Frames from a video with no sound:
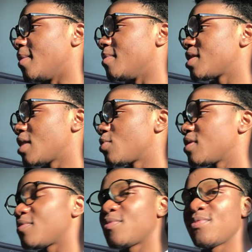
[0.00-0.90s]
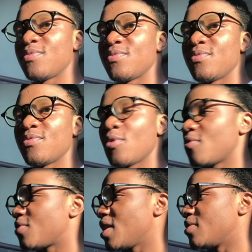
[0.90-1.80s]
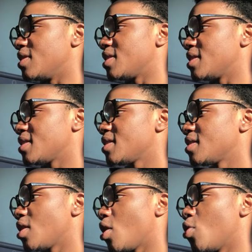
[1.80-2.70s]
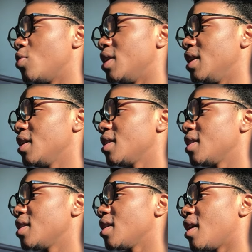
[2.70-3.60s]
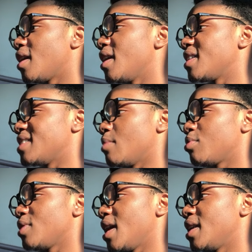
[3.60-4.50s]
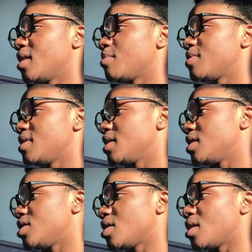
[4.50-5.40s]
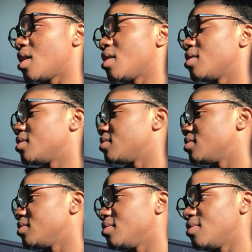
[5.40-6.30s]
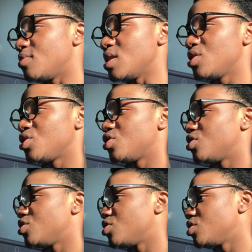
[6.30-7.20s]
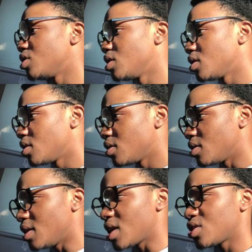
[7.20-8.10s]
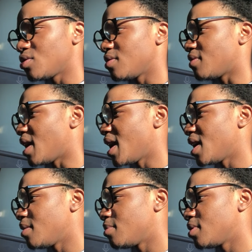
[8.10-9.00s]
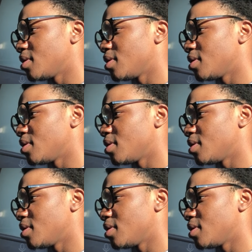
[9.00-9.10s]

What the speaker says: Start with 4 fragrances only. Example lineup: signature, rich, luxury vibe.